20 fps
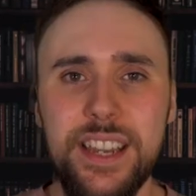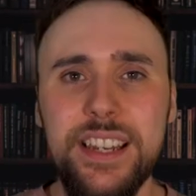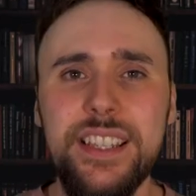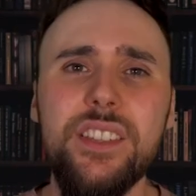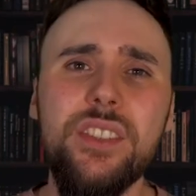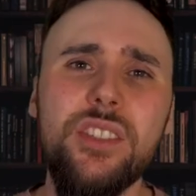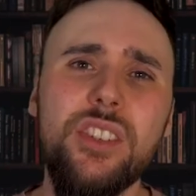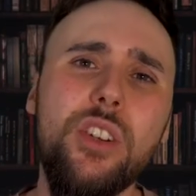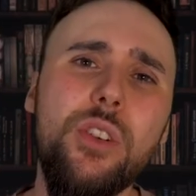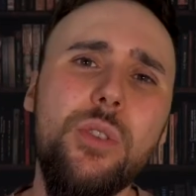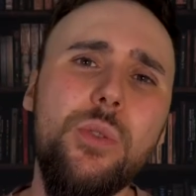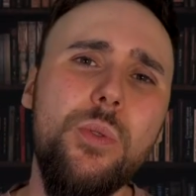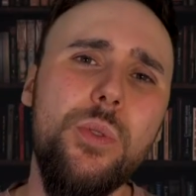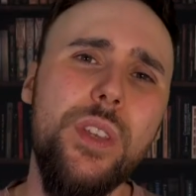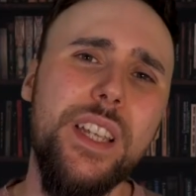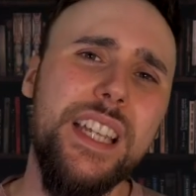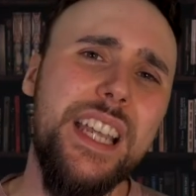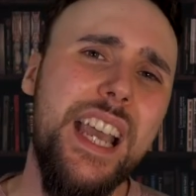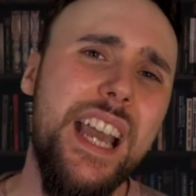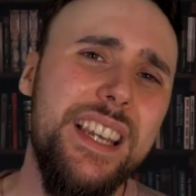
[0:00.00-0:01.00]
At its core,
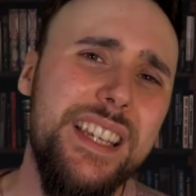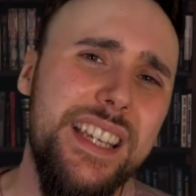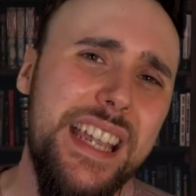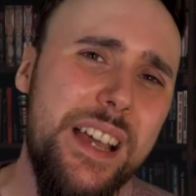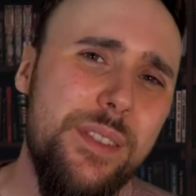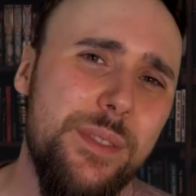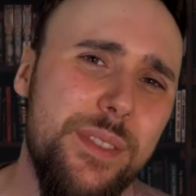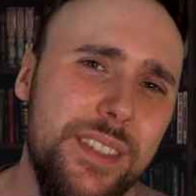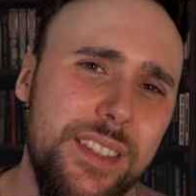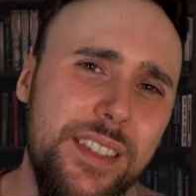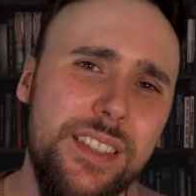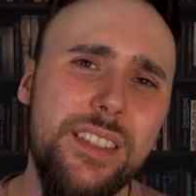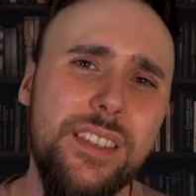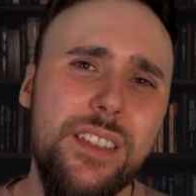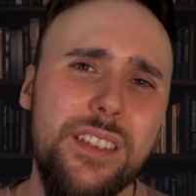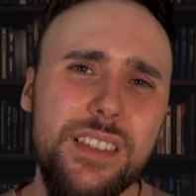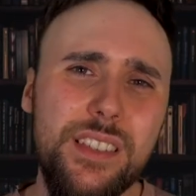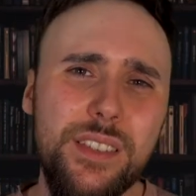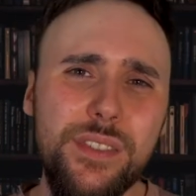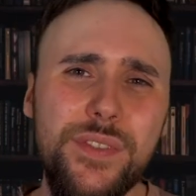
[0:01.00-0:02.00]
The Candy House is a
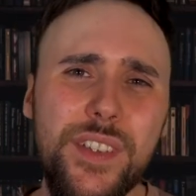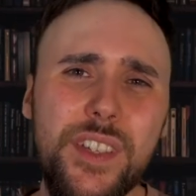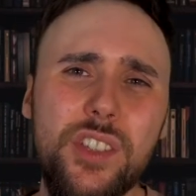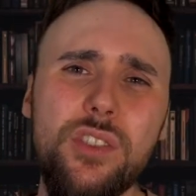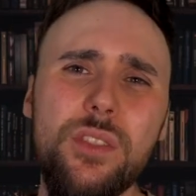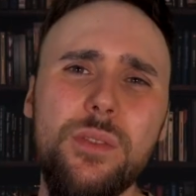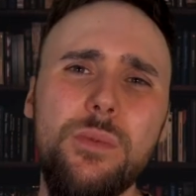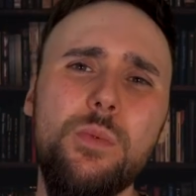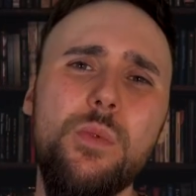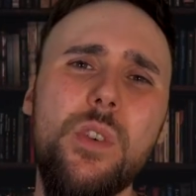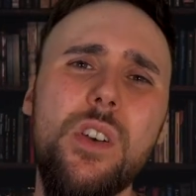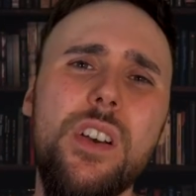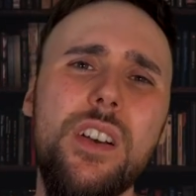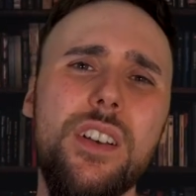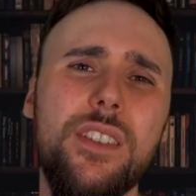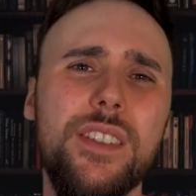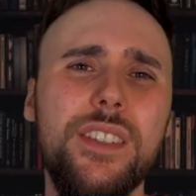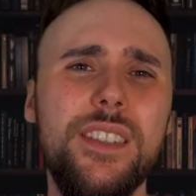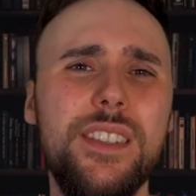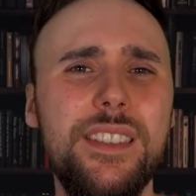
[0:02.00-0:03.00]
science fiction
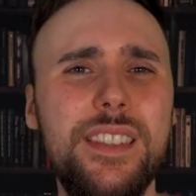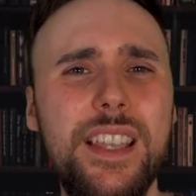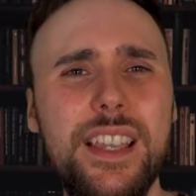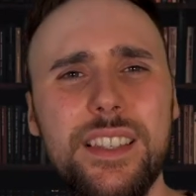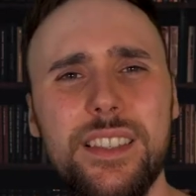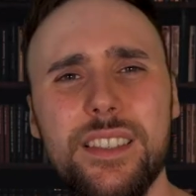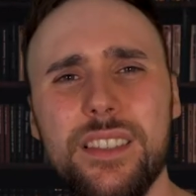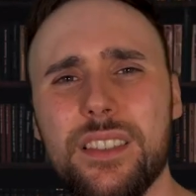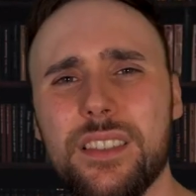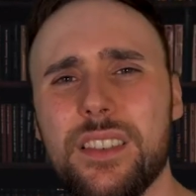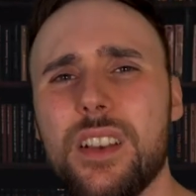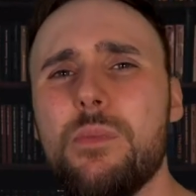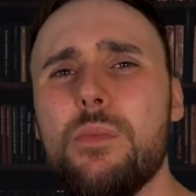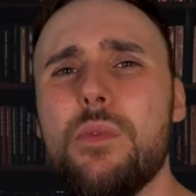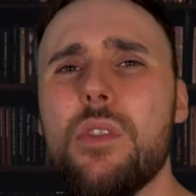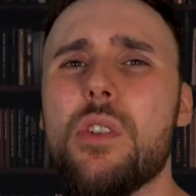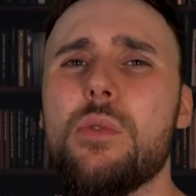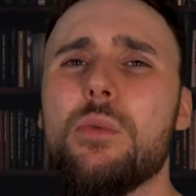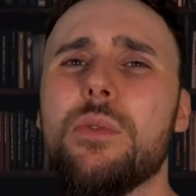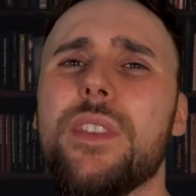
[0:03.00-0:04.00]
work that stays
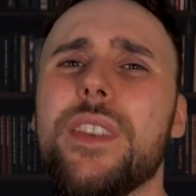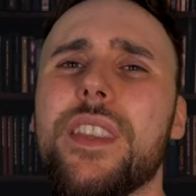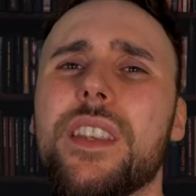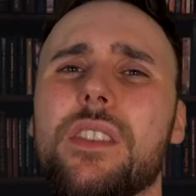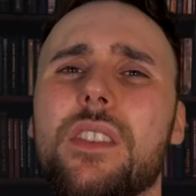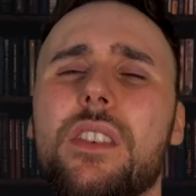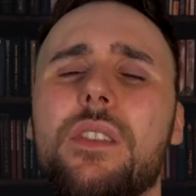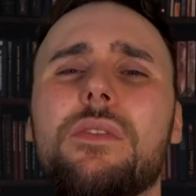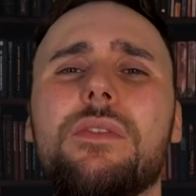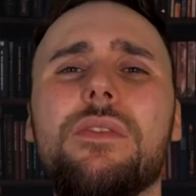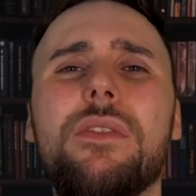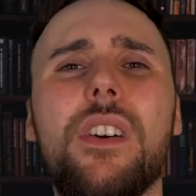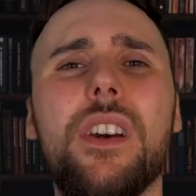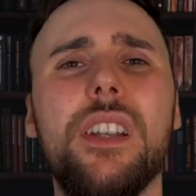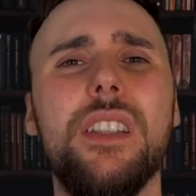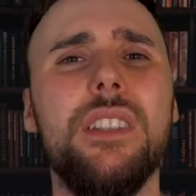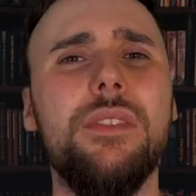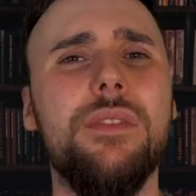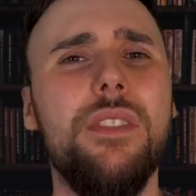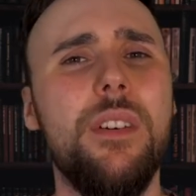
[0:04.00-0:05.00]
somewhat within the
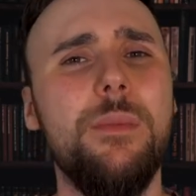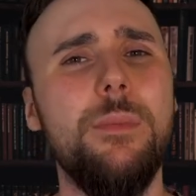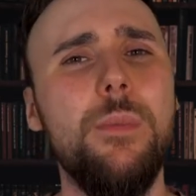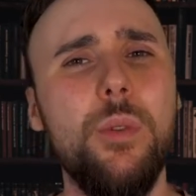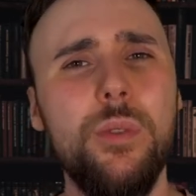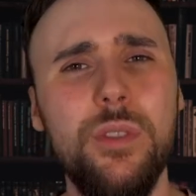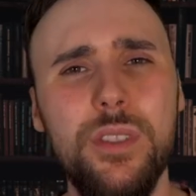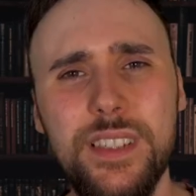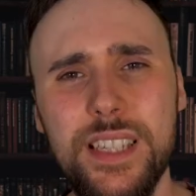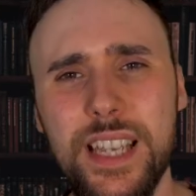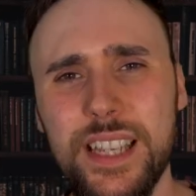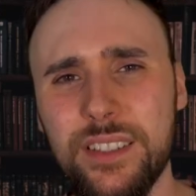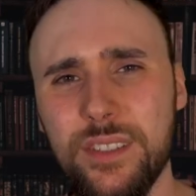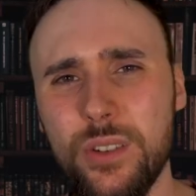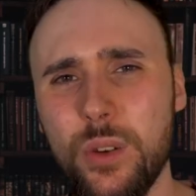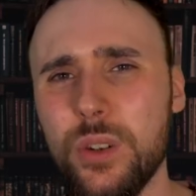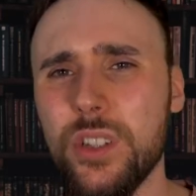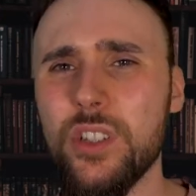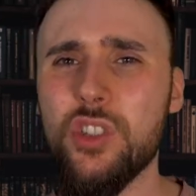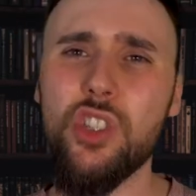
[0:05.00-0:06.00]
confines of our modern
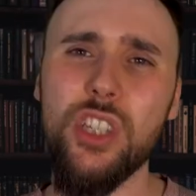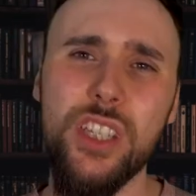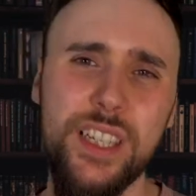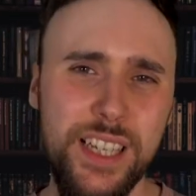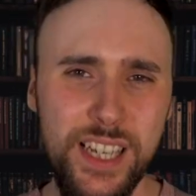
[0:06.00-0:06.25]
technology.